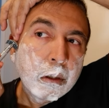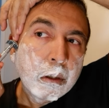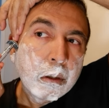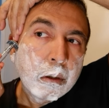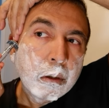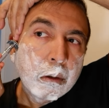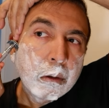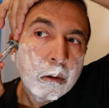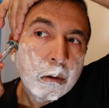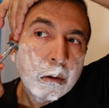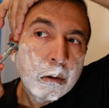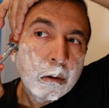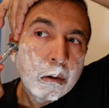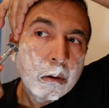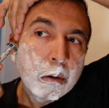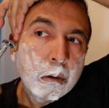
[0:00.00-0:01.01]

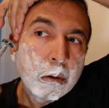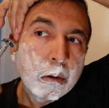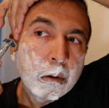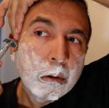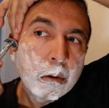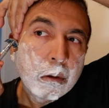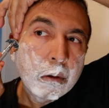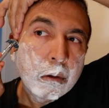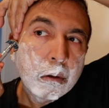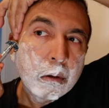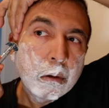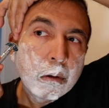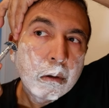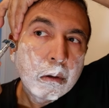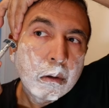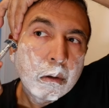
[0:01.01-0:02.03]

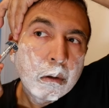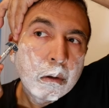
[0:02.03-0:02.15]
(silence)